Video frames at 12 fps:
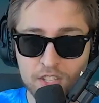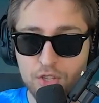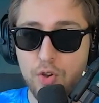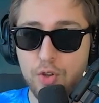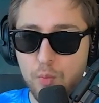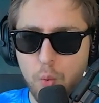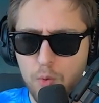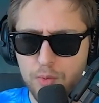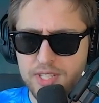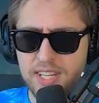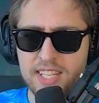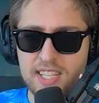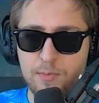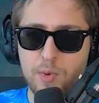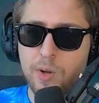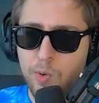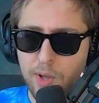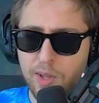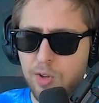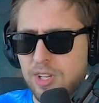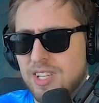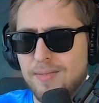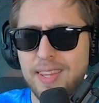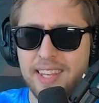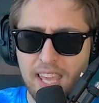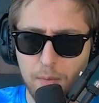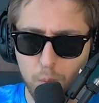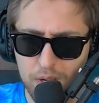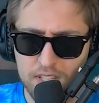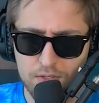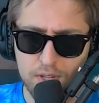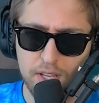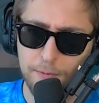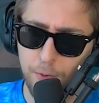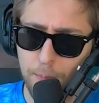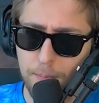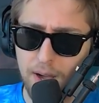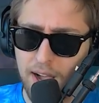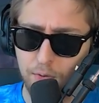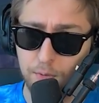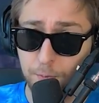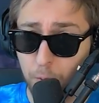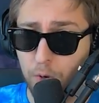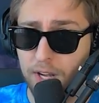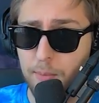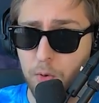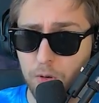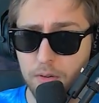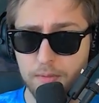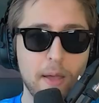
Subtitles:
So you won't see someone going on a 70 game win streak from Iron 4 anymore.